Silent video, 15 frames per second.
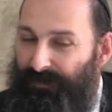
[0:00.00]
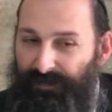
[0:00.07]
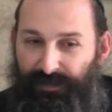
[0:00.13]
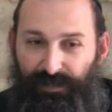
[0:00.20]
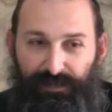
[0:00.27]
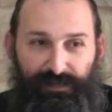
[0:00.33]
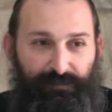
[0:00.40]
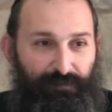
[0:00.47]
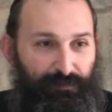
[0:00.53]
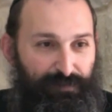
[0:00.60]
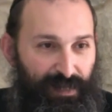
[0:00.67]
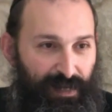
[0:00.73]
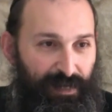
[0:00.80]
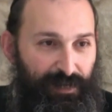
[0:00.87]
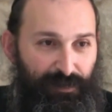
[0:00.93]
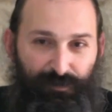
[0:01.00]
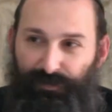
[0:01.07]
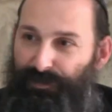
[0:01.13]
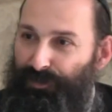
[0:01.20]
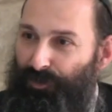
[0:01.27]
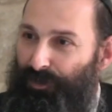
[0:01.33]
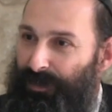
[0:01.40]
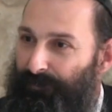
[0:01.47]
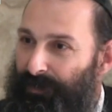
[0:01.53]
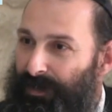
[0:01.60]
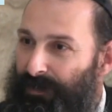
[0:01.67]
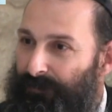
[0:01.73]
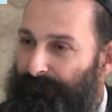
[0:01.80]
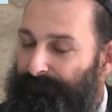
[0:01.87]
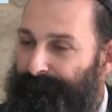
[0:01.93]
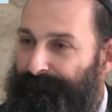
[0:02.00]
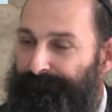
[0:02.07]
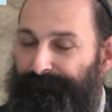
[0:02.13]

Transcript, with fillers: He tells him, I'm telling you, it's only me.